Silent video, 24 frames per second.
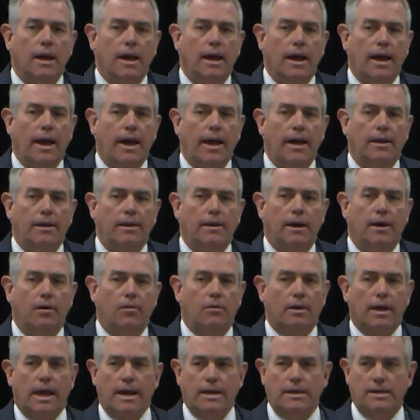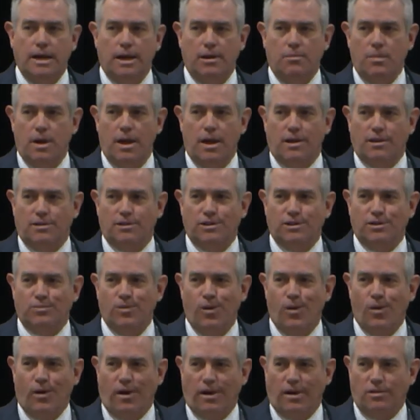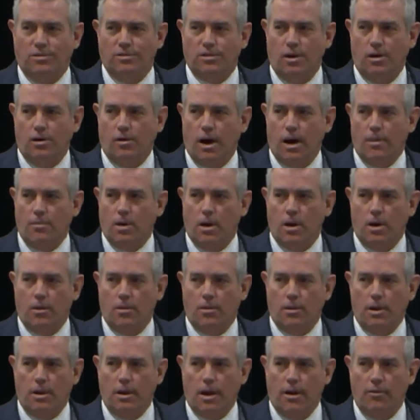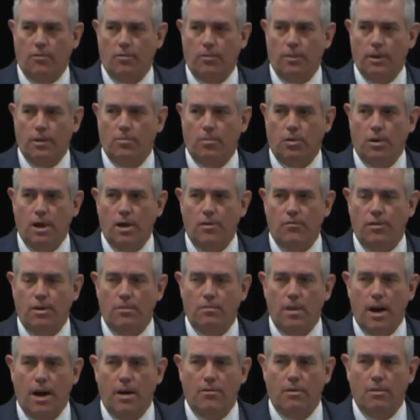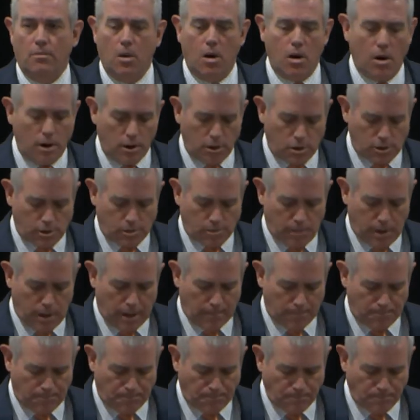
and I only got 10 minutes this morning. So I'm going to have to be brief in my remarks, but